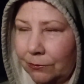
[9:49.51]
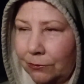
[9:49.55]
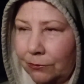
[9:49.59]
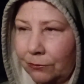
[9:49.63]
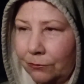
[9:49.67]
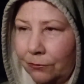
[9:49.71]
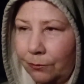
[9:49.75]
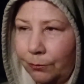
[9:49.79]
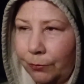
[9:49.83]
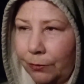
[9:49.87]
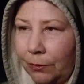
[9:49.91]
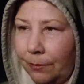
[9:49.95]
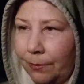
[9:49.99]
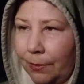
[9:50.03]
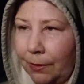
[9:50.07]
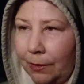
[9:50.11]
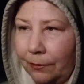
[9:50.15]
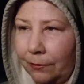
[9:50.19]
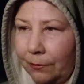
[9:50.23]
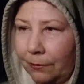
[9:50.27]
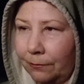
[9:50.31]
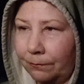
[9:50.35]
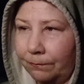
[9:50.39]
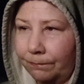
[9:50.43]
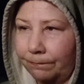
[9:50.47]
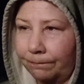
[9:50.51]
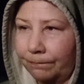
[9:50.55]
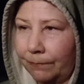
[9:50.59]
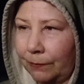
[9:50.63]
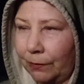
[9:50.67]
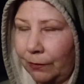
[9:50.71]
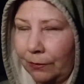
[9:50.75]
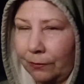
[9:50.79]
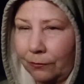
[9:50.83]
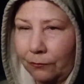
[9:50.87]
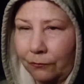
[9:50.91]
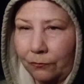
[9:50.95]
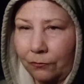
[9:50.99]
do the plumbing and the
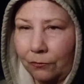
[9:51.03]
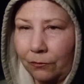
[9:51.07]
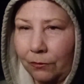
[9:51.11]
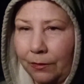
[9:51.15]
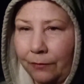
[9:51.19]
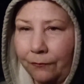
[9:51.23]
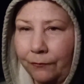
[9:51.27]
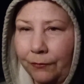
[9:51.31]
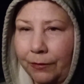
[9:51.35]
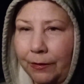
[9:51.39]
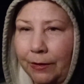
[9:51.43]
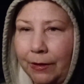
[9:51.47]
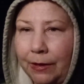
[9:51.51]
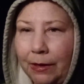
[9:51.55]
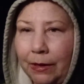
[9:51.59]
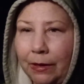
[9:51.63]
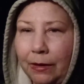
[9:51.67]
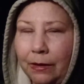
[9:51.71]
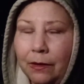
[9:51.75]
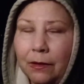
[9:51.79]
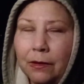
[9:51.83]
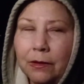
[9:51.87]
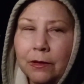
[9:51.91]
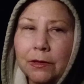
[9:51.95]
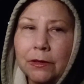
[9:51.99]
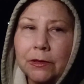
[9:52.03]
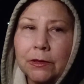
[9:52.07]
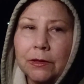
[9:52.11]
electrical, everything.